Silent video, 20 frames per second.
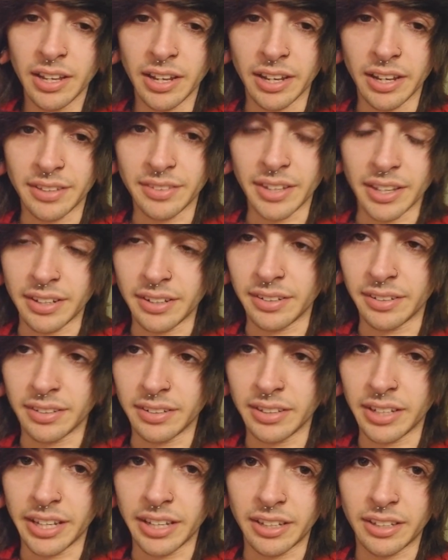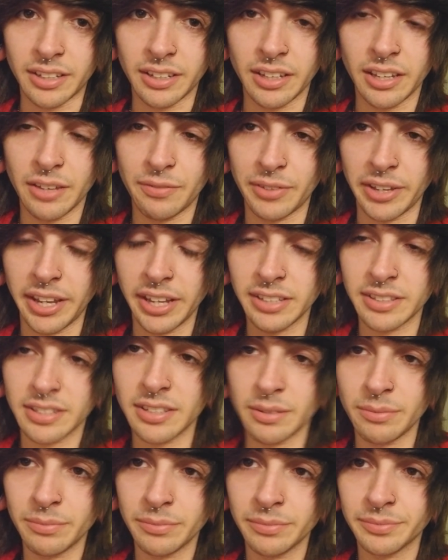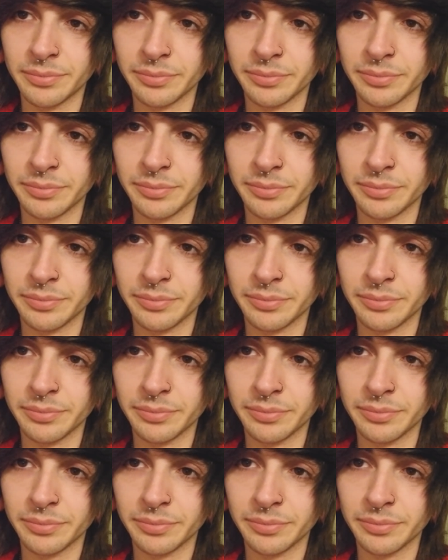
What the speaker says: and then like if it hits them